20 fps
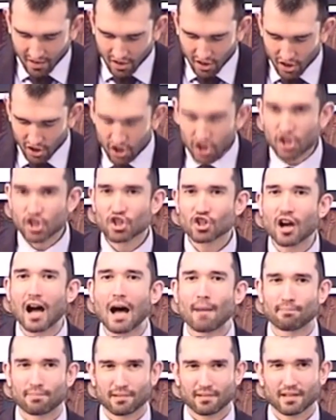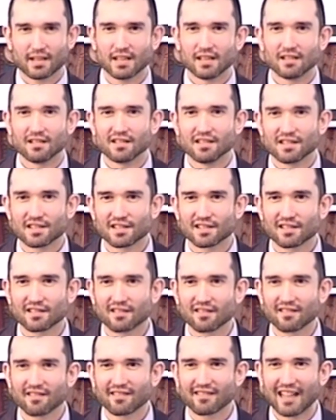Shopkins,
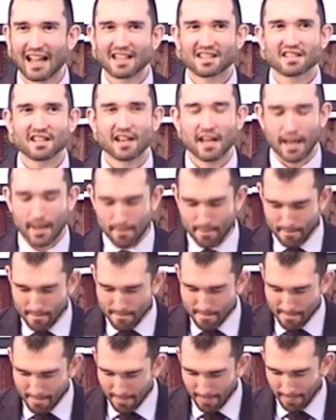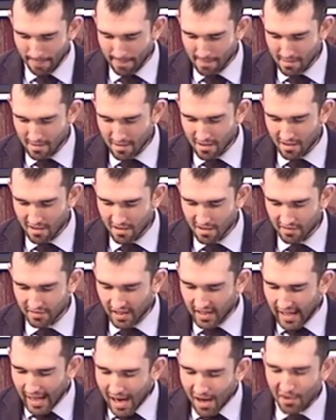that's the name. The
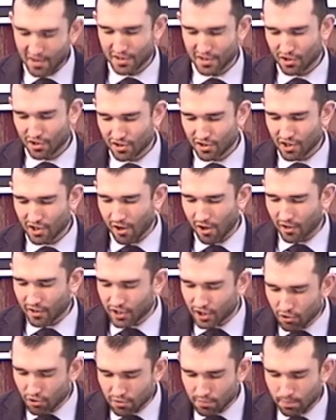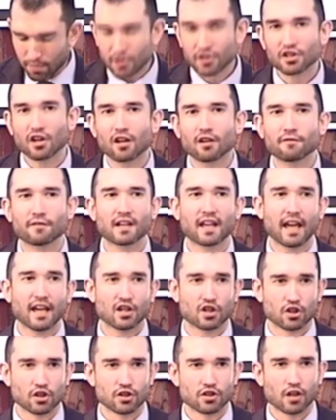characters are cute
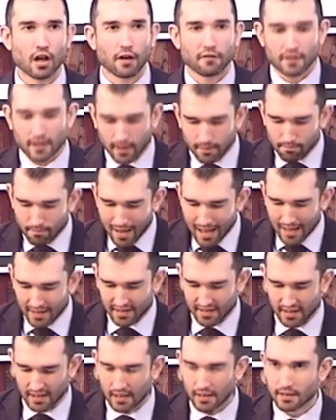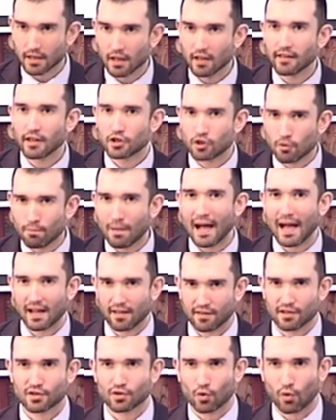personifications of commodities that you buy at
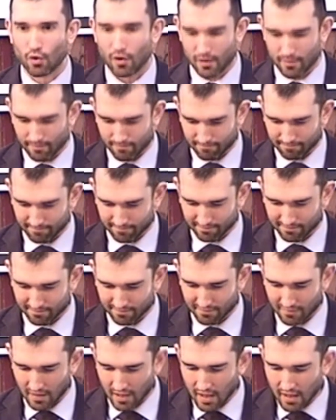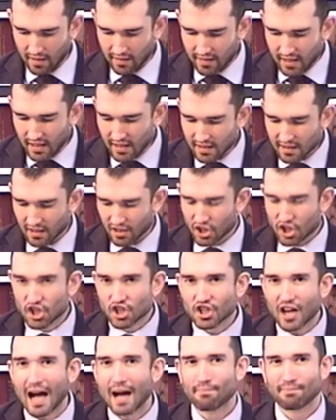the store. These
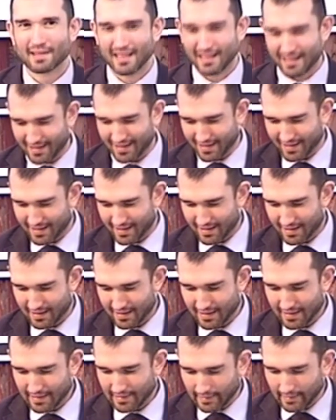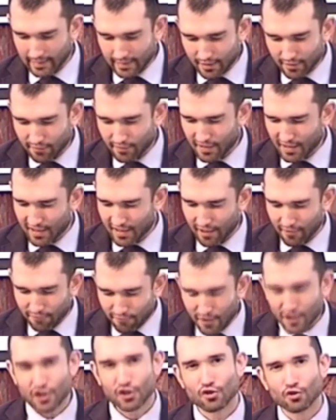Shopkins live in a
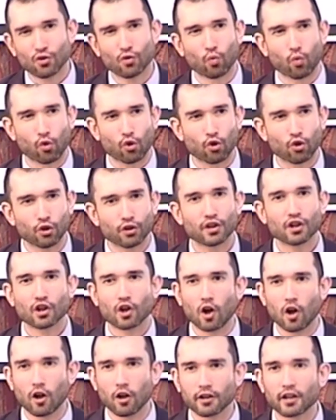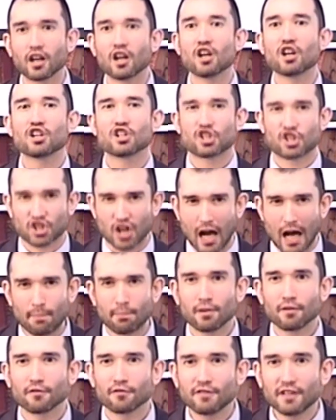fictional world called
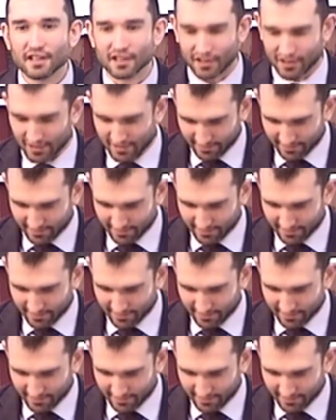Shopville.